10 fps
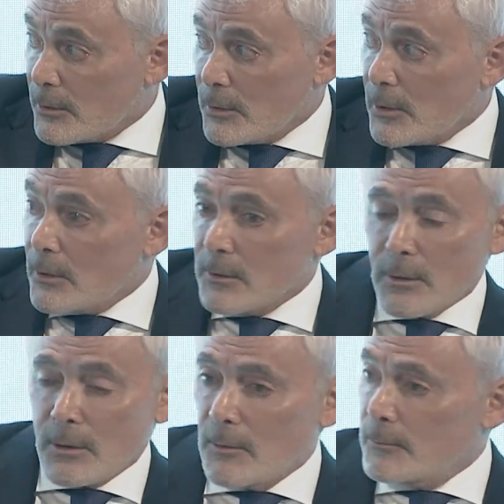Yeah.
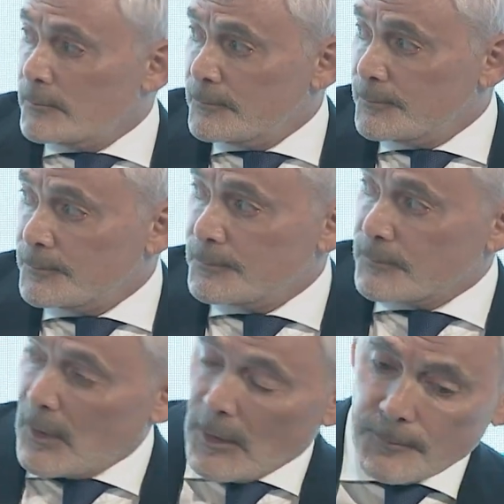Maybe just on that
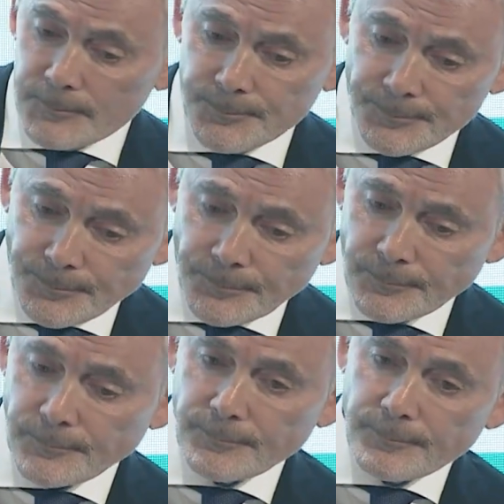too, because it's an
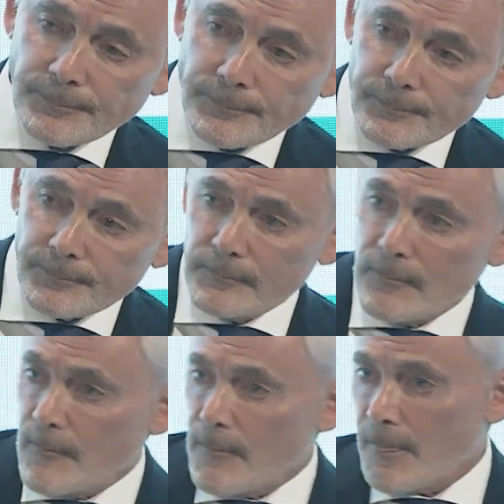
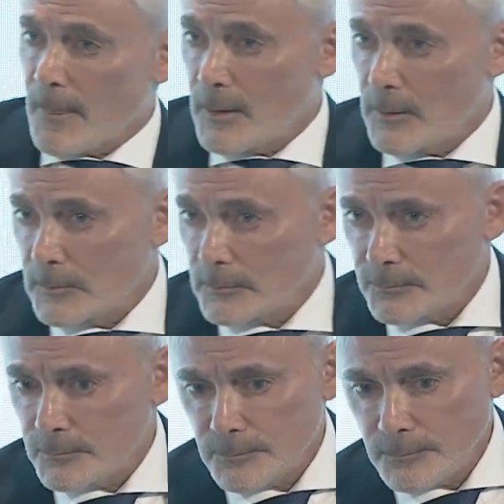excellent sort of
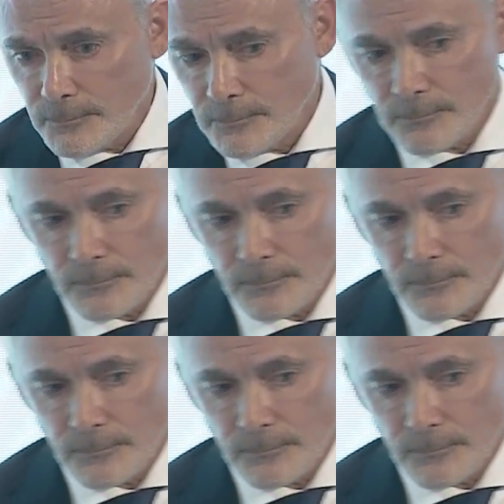painting of the